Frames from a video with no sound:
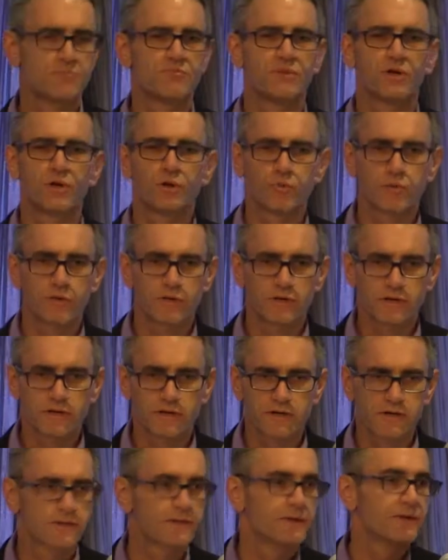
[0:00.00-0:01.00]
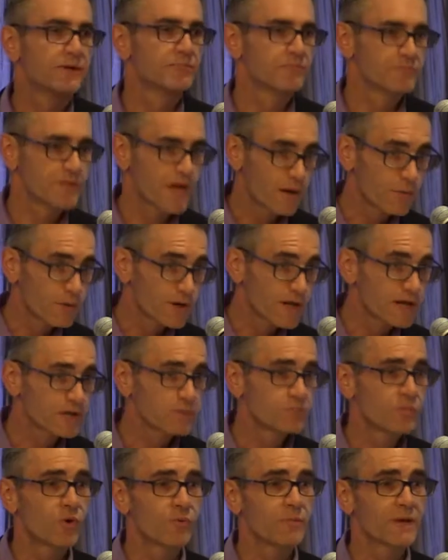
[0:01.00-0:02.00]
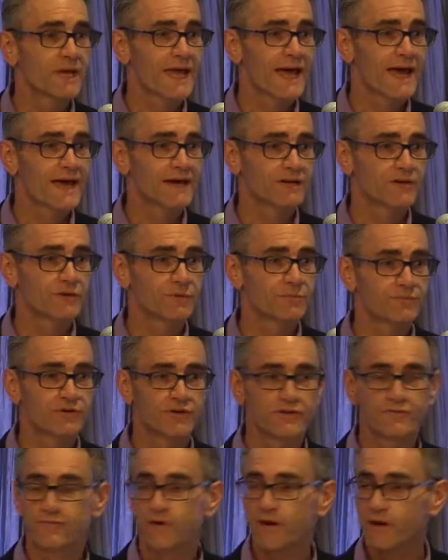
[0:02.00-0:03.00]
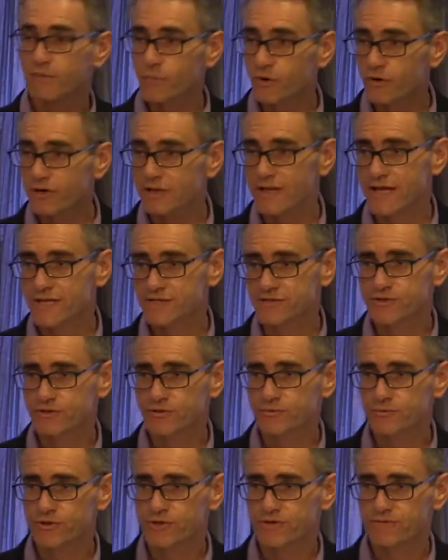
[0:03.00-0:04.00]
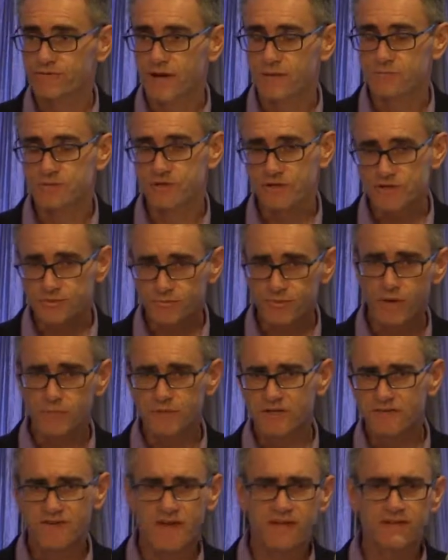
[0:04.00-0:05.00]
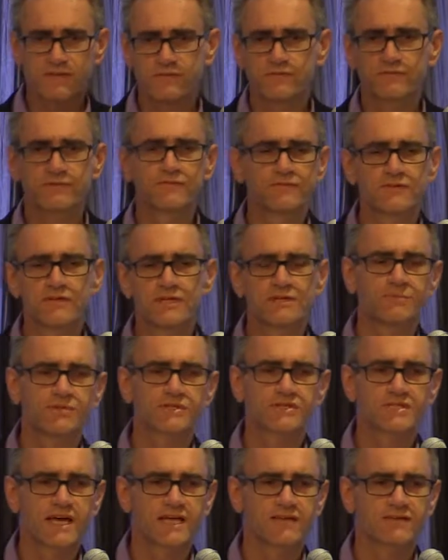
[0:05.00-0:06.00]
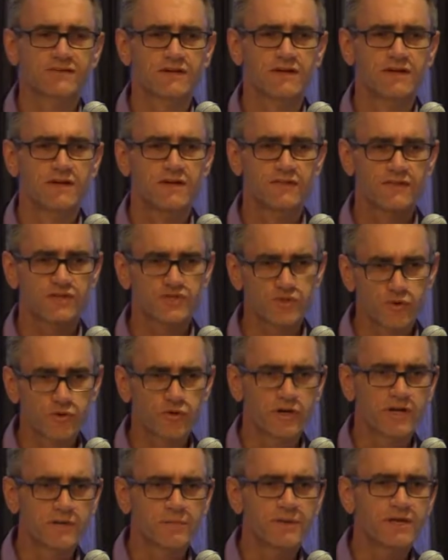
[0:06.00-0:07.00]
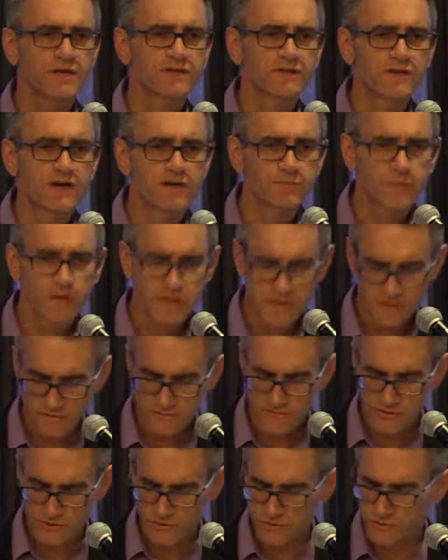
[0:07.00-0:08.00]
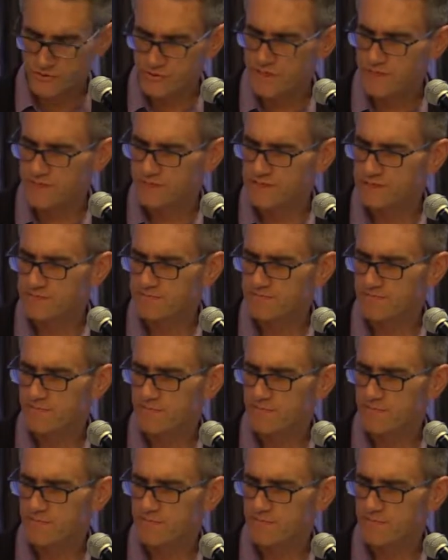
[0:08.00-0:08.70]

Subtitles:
millwork. Now we're getting more mechanical prefab, more electrical prefab. So there's probably 10 to 15% that's already being done by individual trades.